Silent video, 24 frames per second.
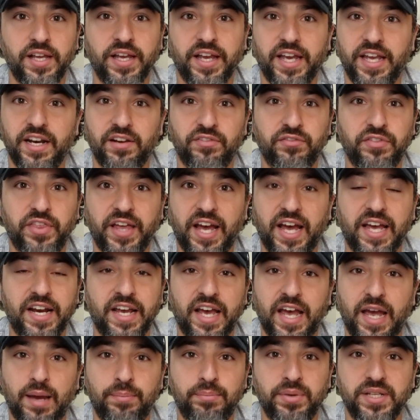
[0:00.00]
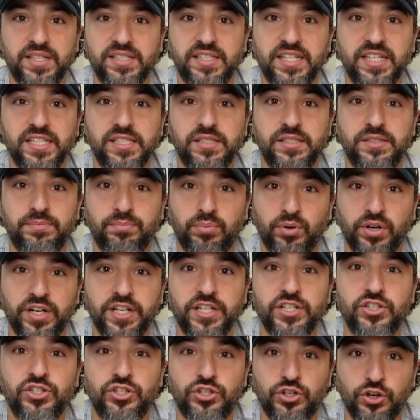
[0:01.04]
And if that happens, he's
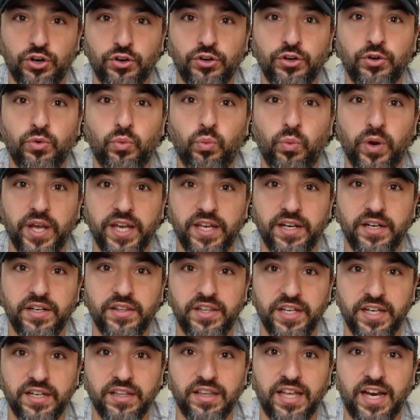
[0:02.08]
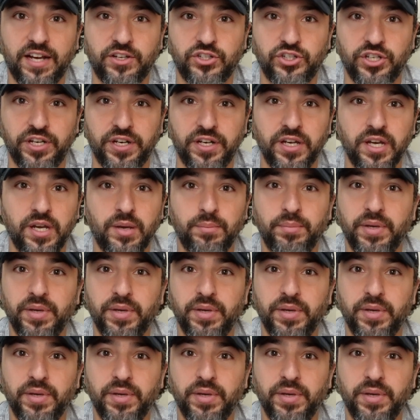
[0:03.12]
pretty sure to win the election,